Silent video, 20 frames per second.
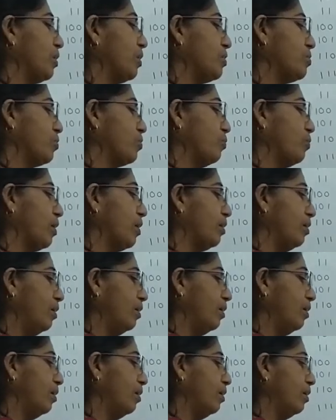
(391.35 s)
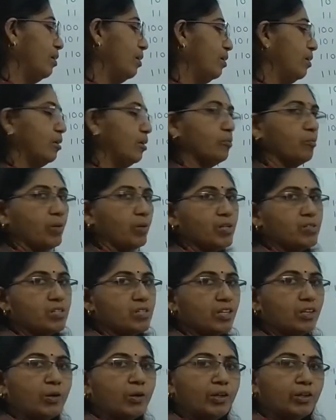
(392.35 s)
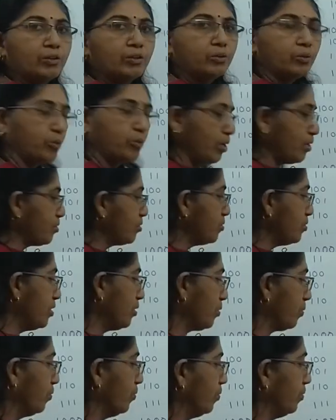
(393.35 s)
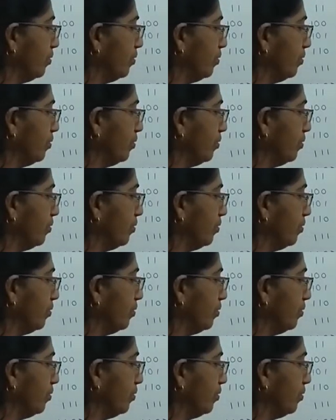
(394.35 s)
raised to 1, plus 0 into 2 raised to 0.